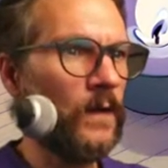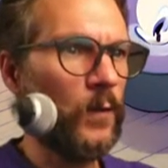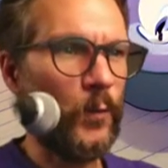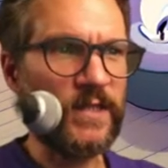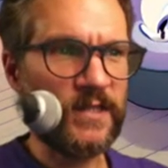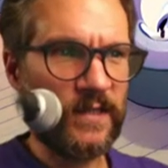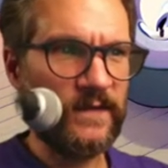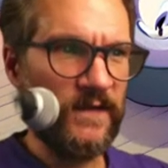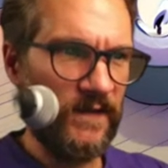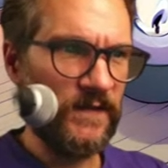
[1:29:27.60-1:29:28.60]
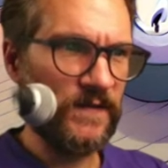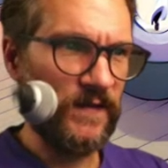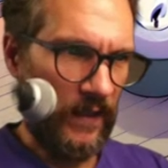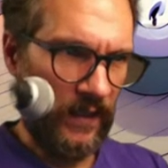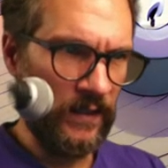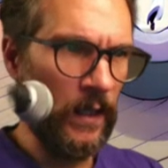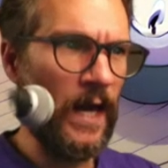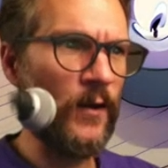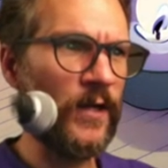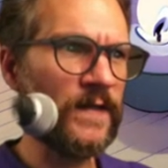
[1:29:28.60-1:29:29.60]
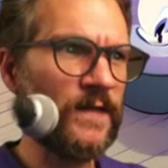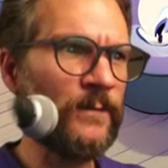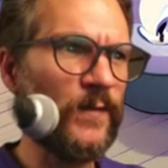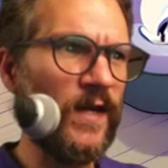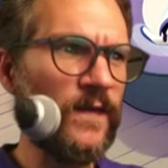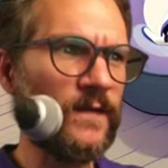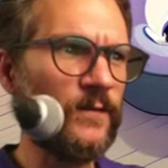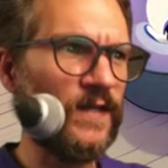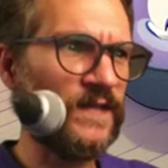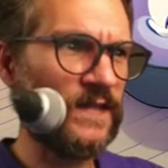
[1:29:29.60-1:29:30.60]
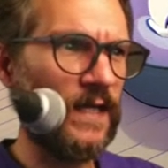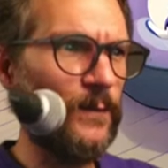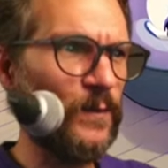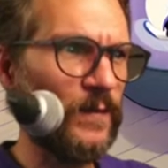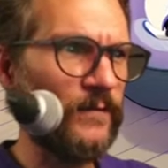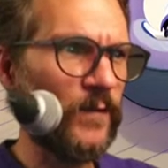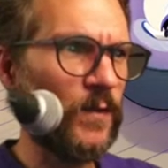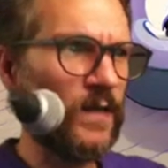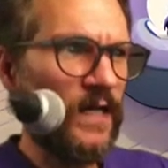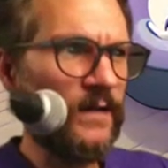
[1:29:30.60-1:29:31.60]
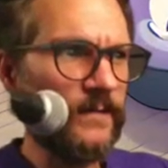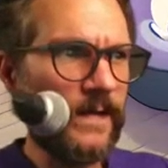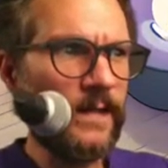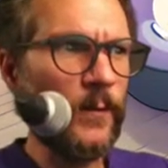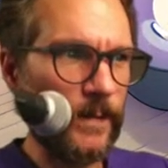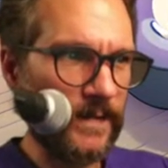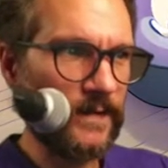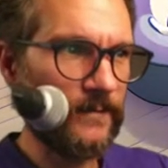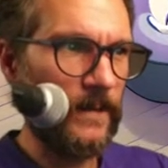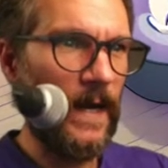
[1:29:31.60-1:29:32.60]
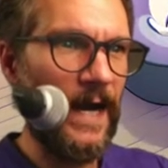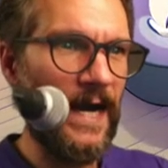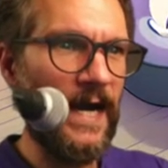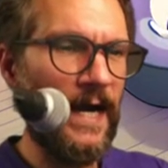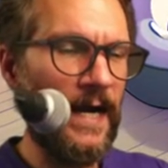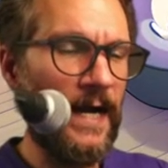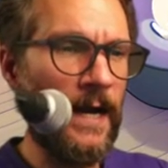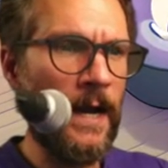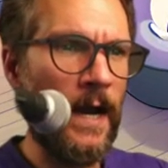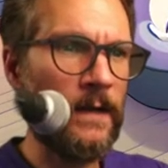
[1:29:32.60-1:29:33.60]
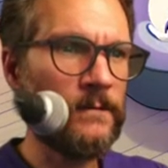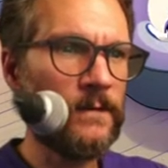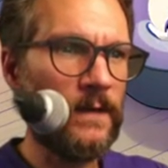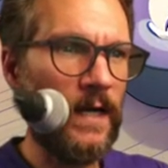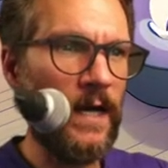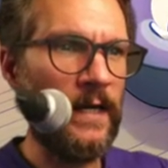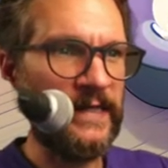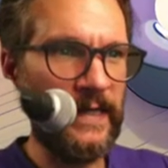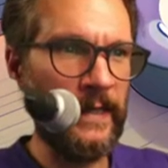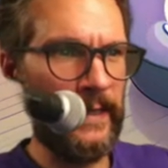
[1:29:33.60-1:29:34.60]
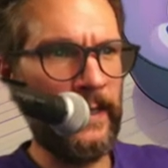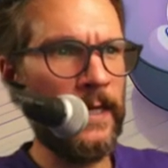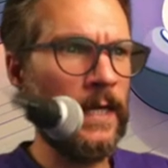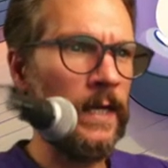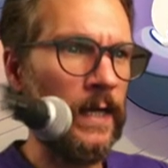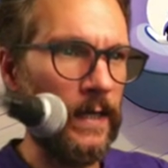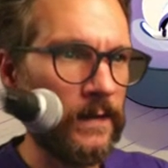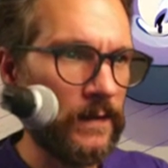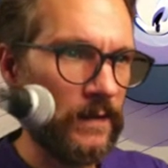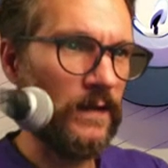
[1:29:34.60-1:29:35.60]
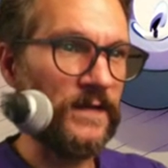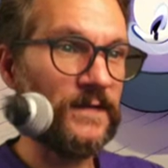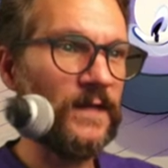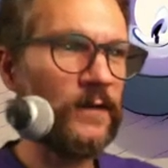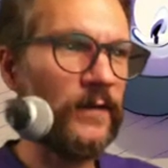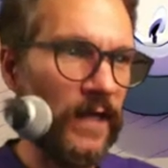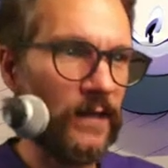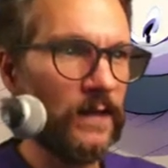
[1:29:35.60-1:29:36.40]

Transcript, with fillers: which consists in allowing some breath to escape before every note. Ha ha ha, ha he he he, etc.